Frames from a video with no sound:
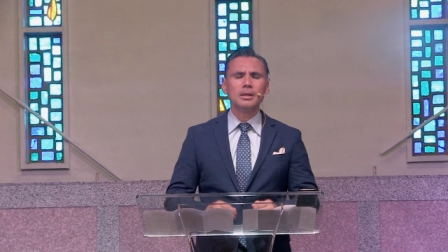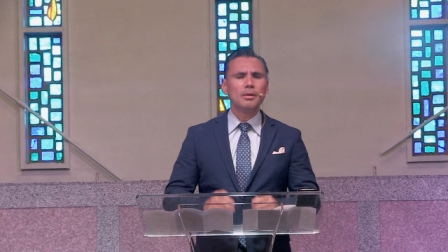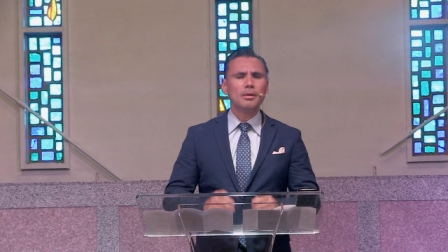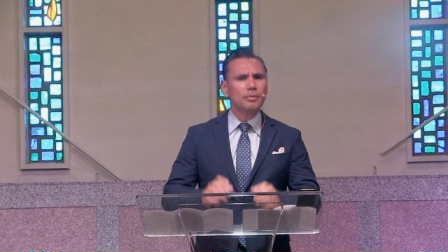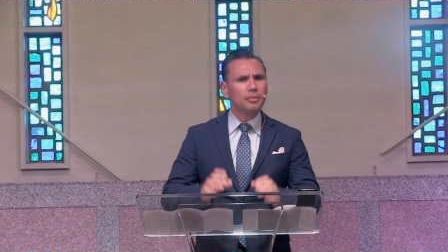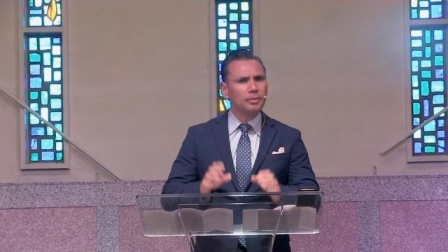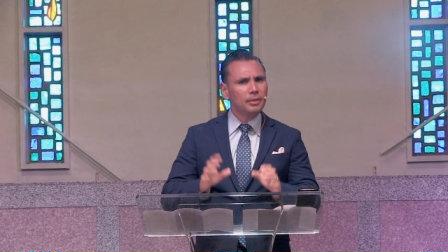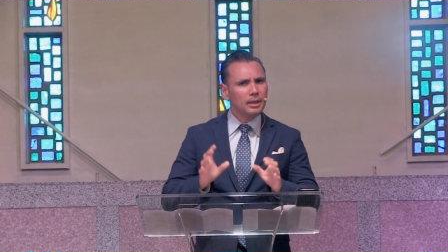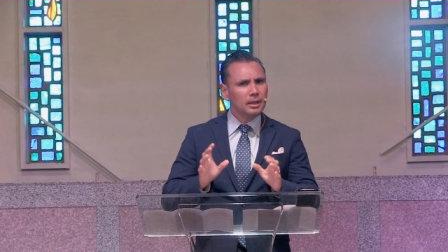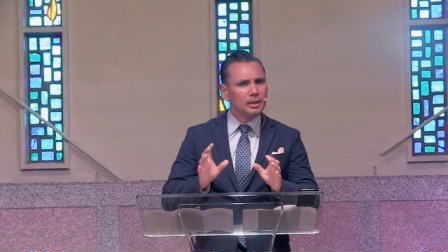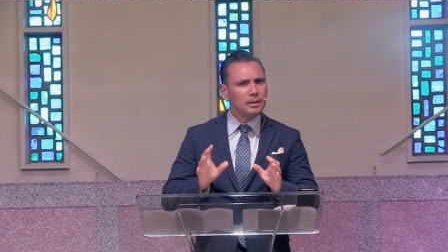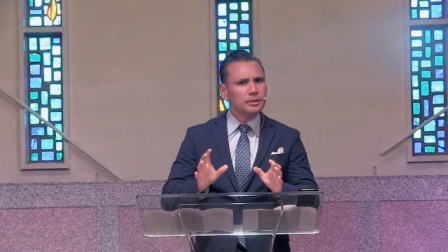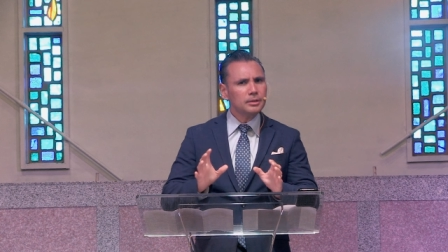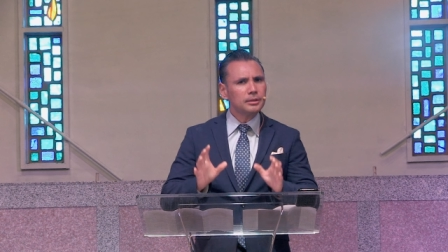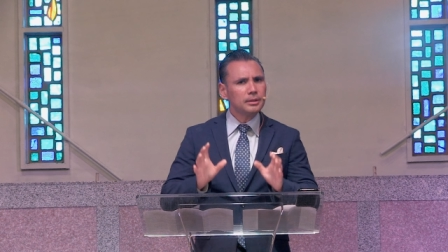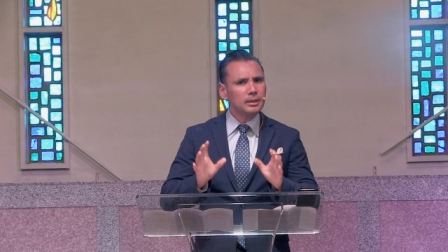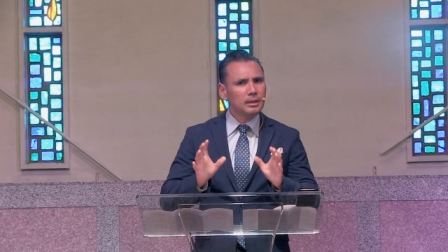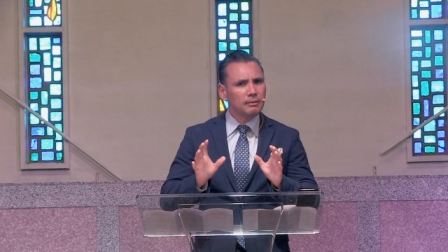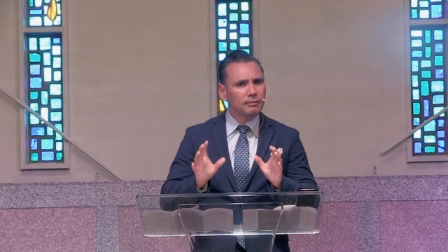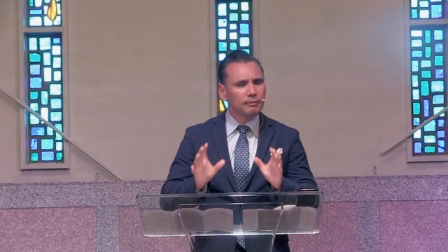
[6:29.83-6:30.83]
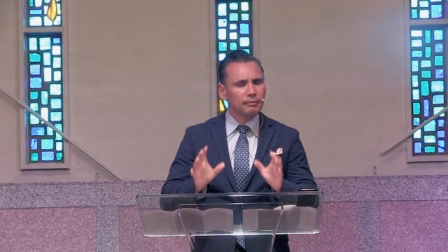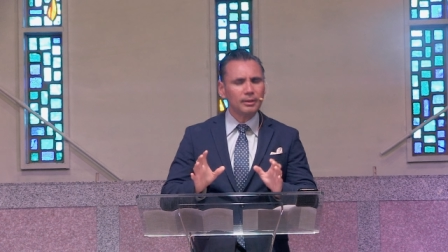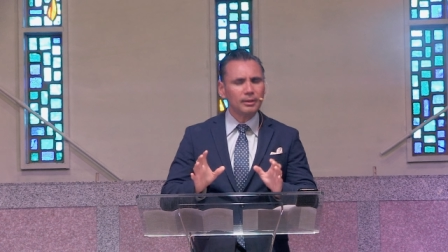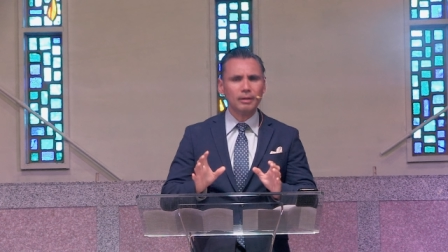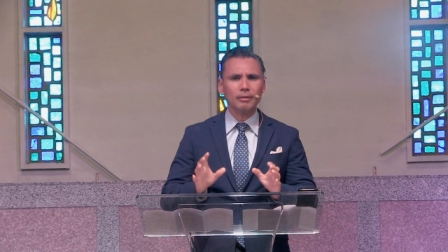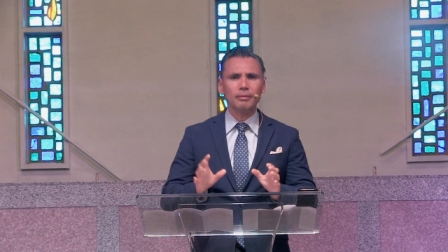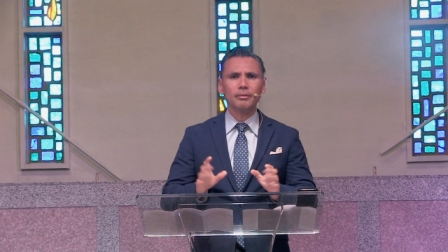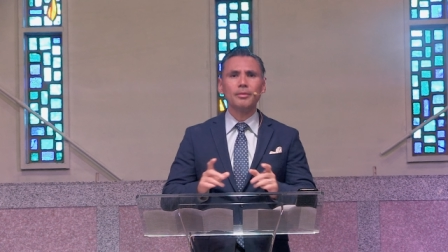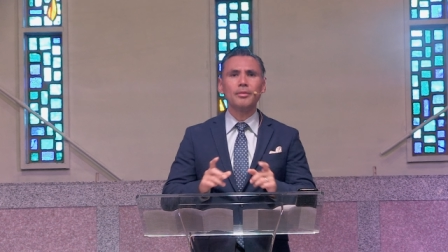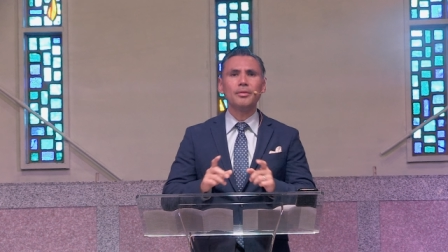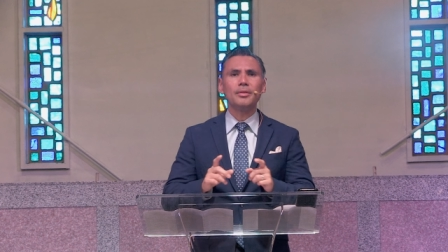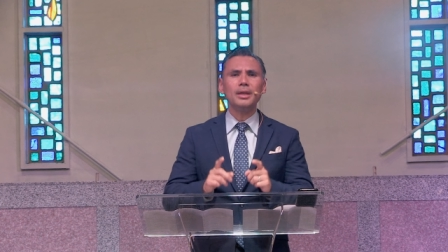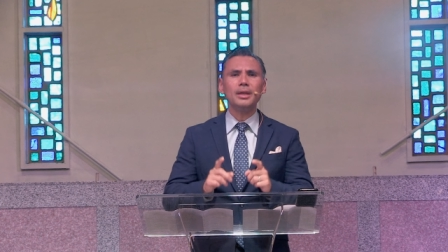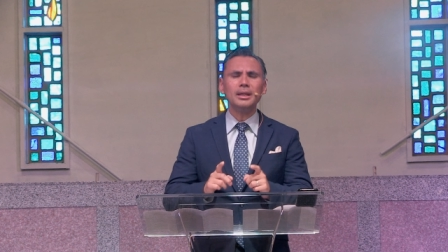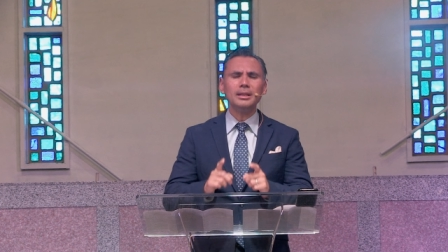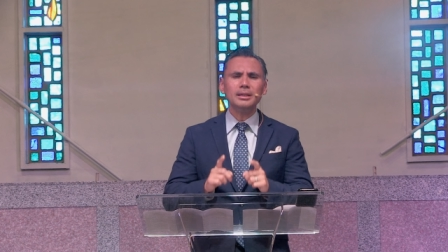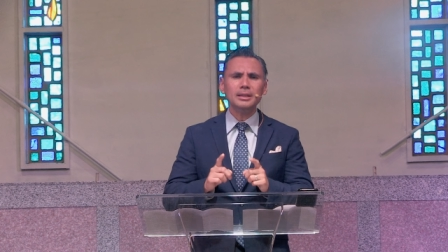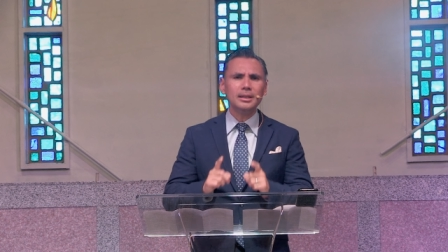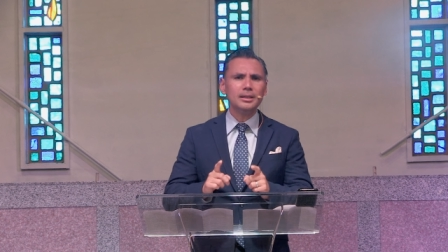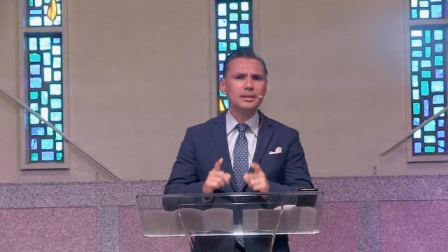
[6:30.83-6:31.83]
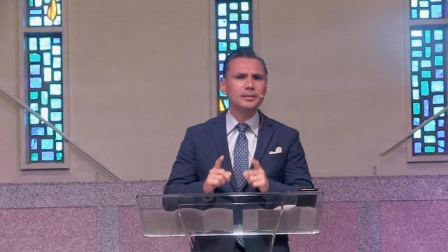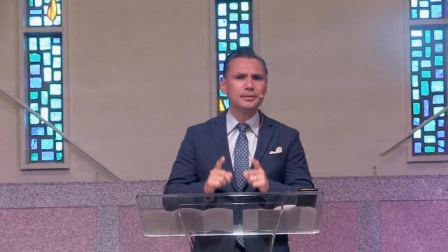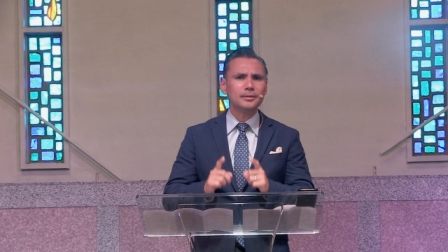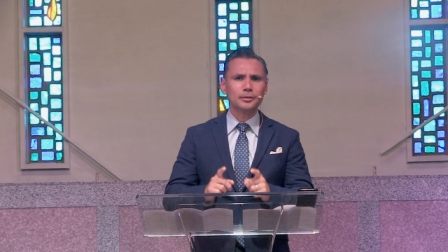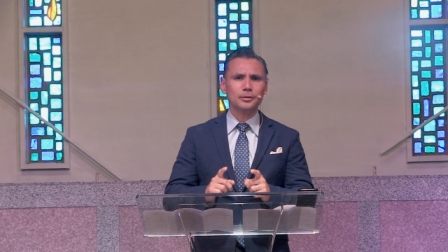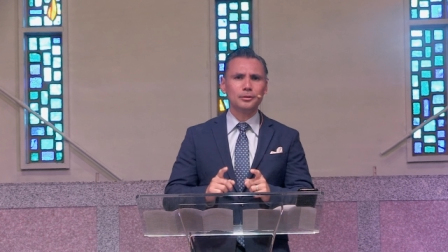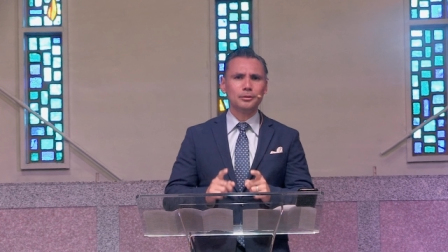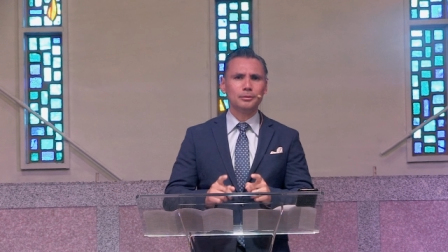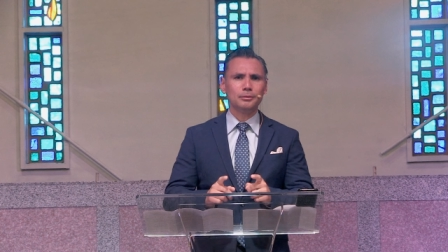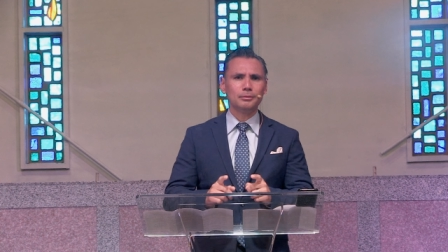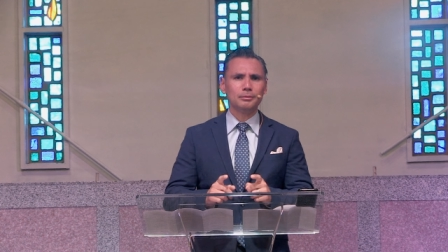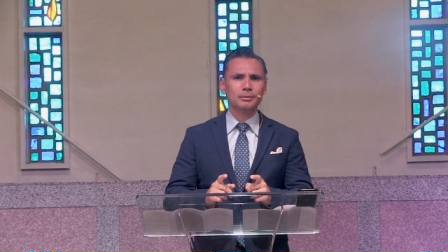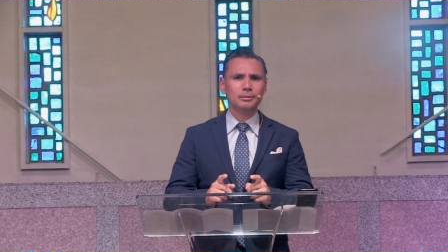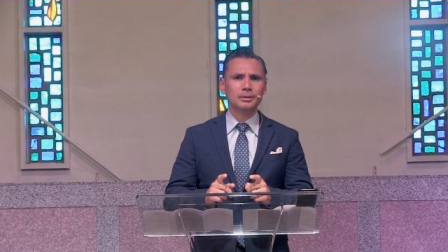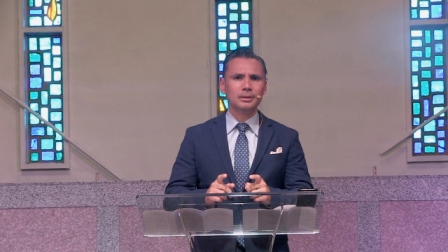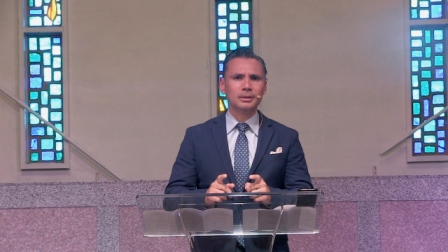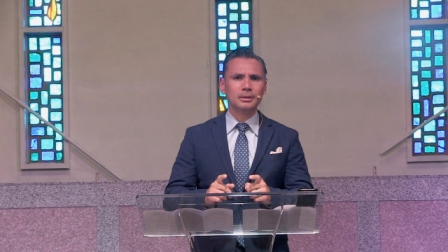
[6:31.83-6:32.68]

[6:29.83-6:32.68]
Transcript: Things he felt they needed to do